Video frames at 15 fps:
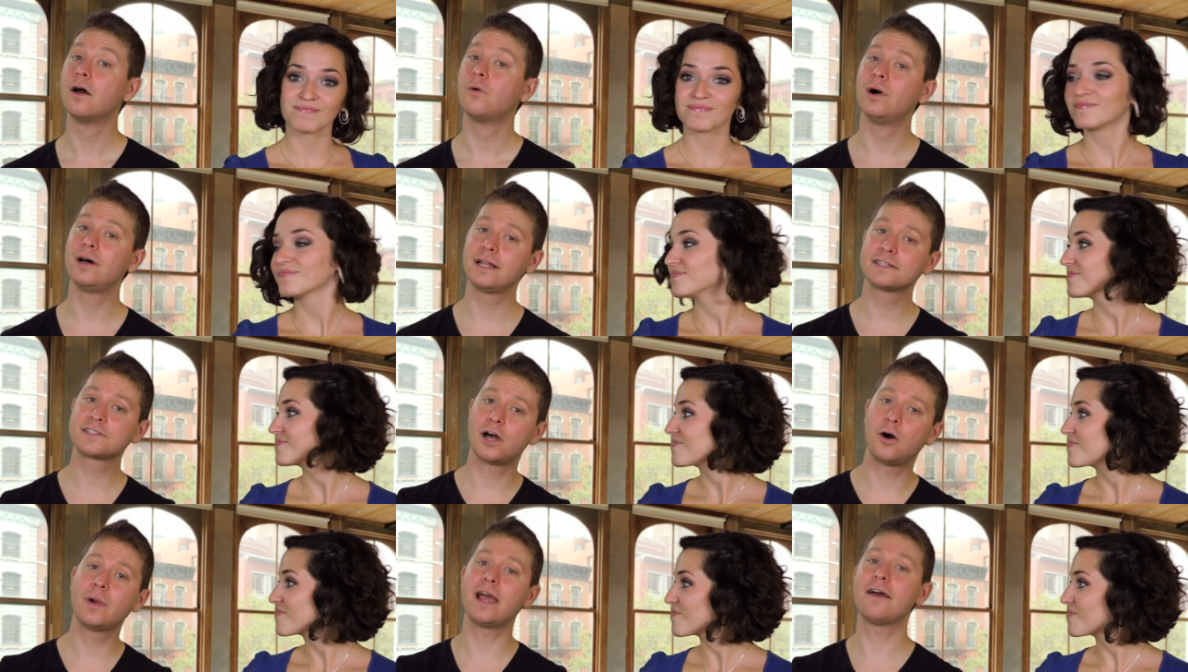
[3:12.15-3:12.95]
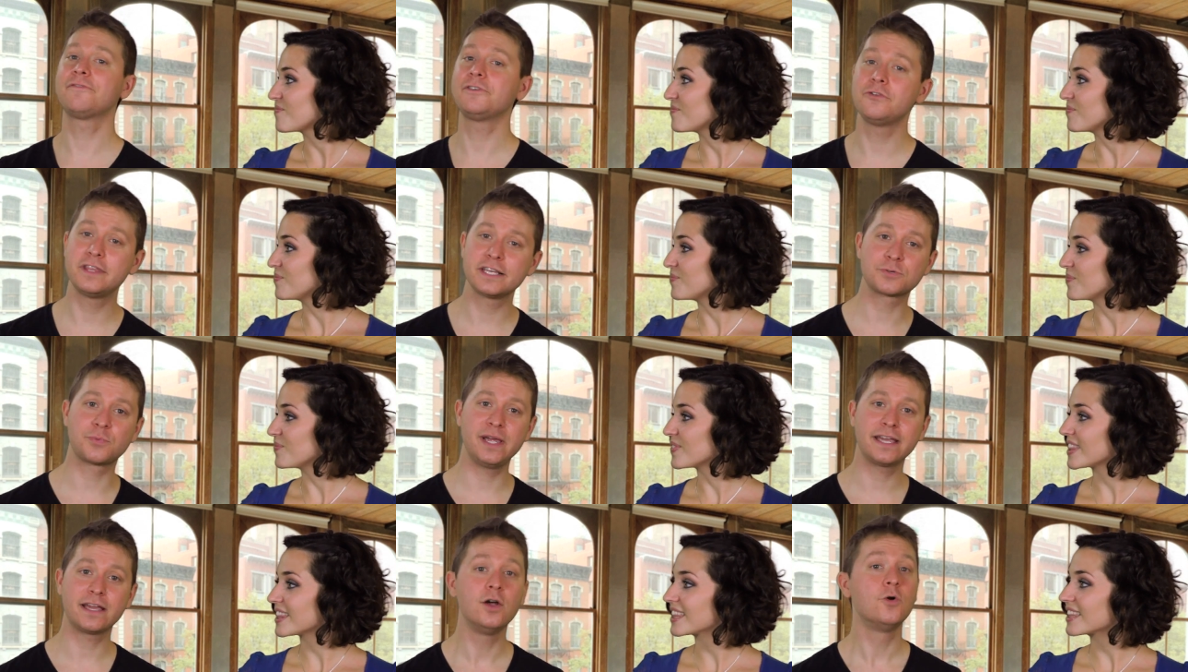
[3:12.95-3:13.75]
Speaker 1: Well, that's all we have for you this
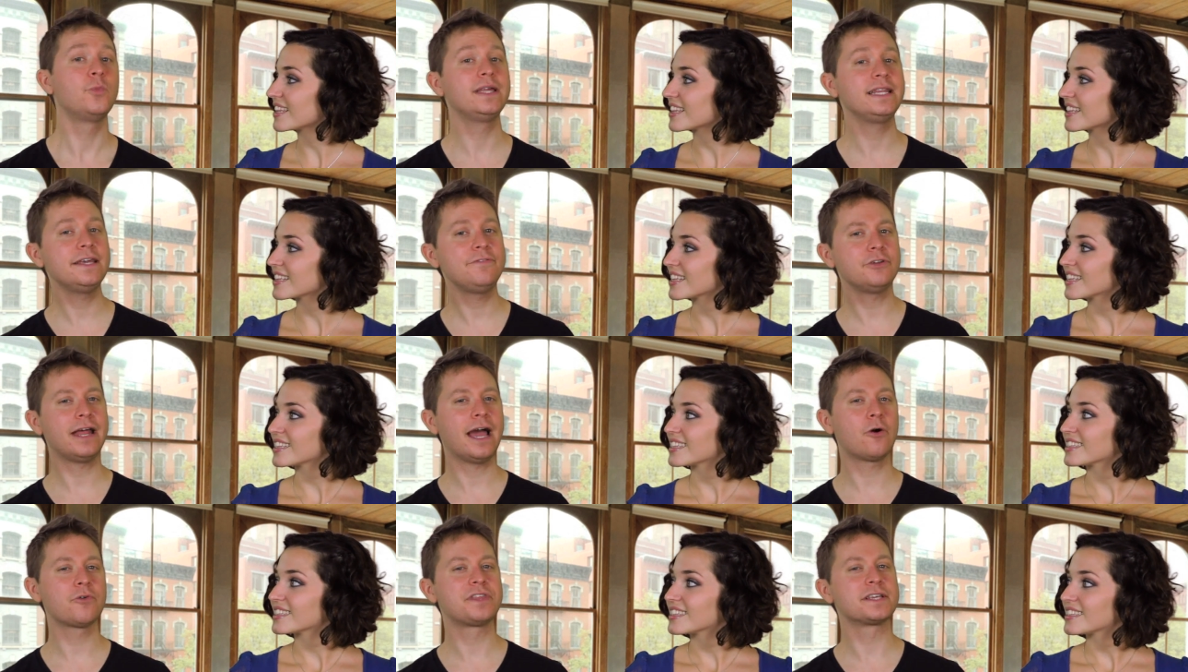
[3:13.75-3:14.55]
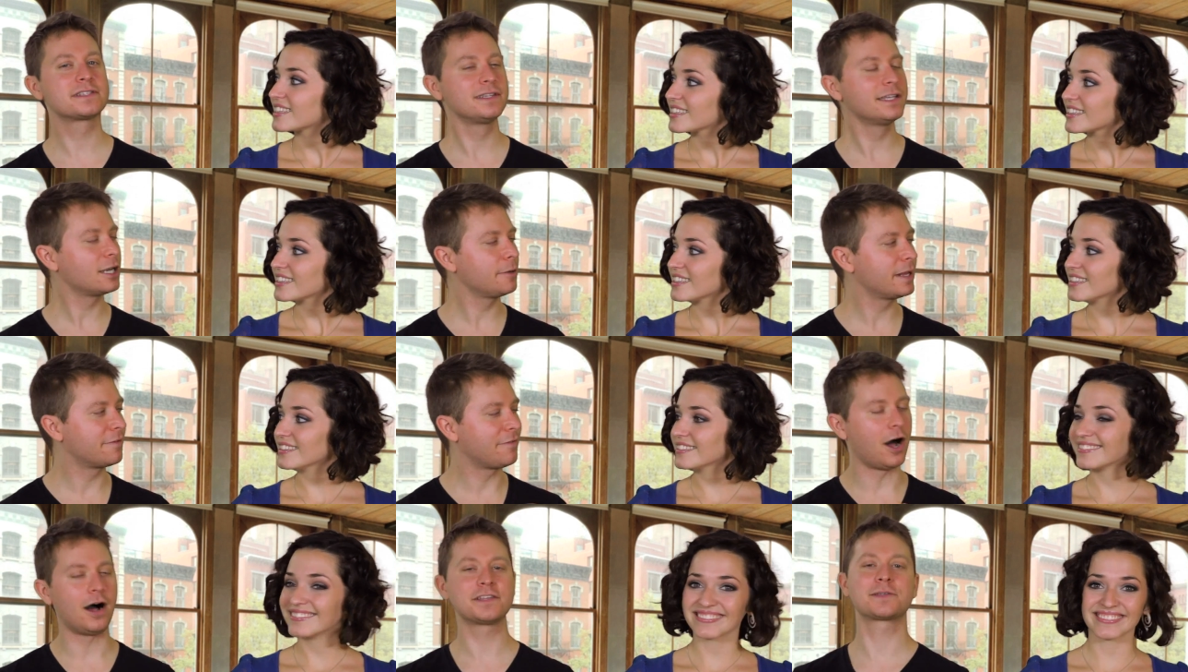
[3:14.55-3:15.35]
week. We leave you now with this little bit of
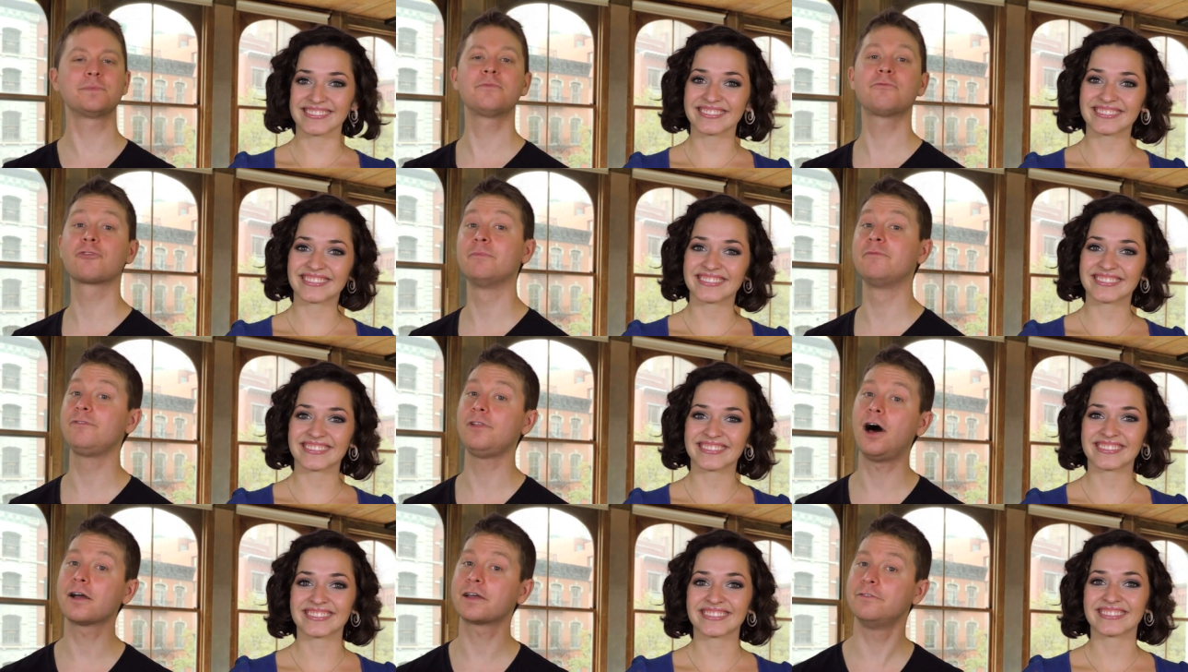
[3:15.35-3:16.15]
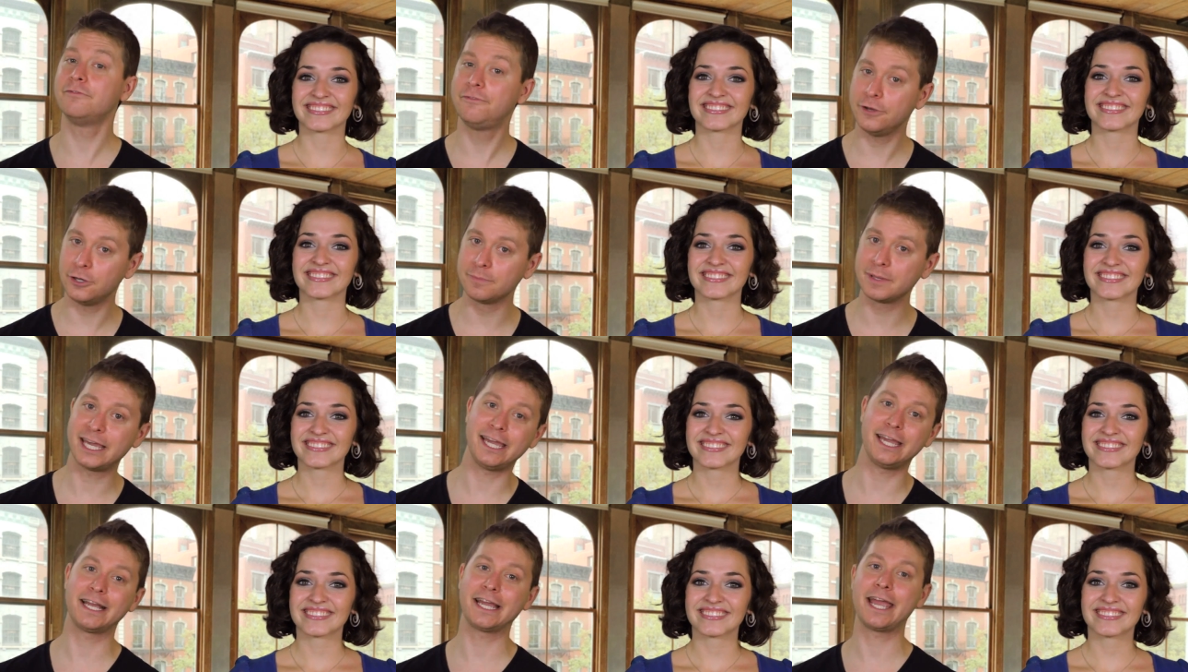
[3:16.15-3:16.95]
awesome from vlog and film
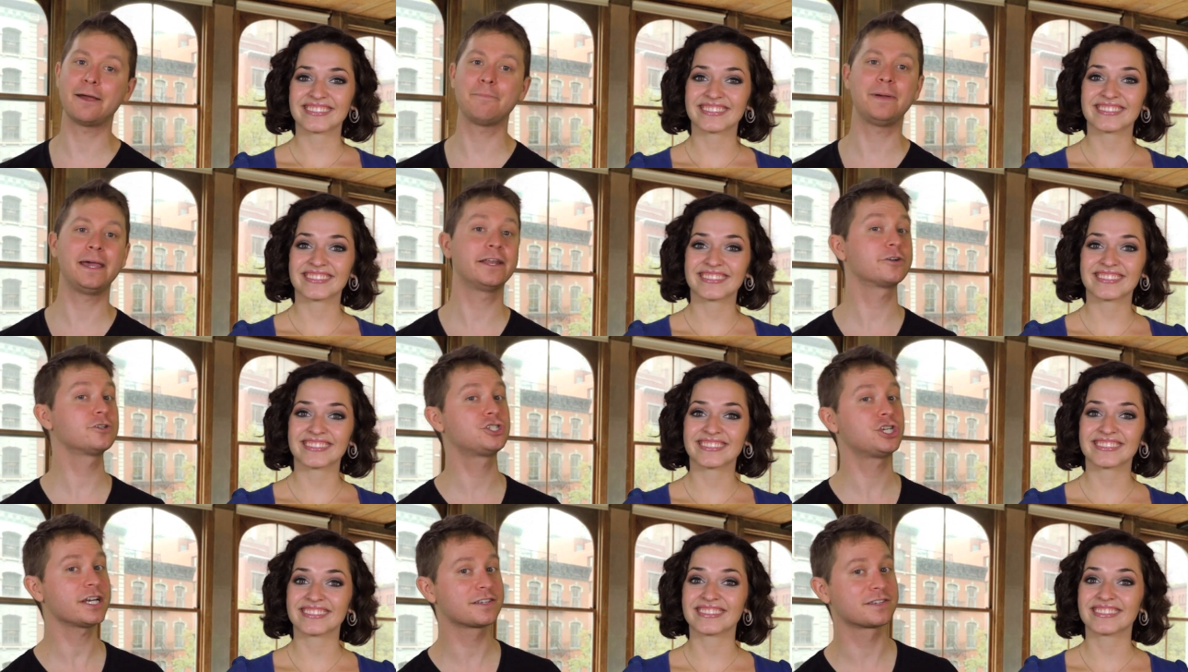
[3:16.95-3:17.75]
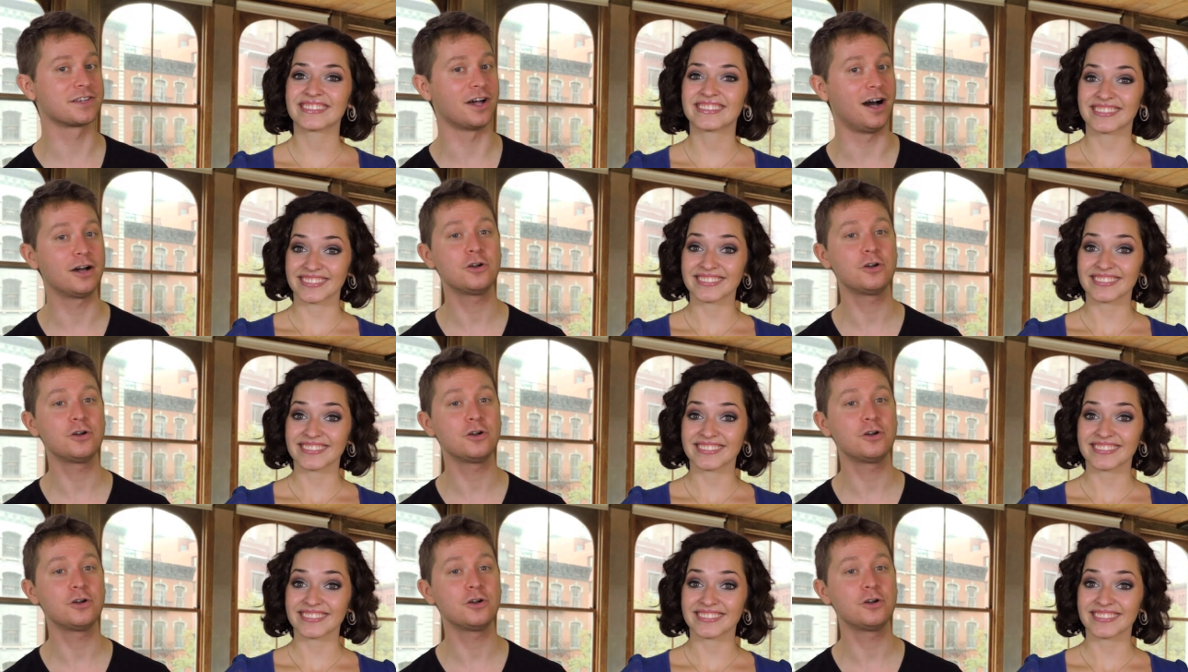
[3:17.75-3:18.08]
king campaigner Jigsaw,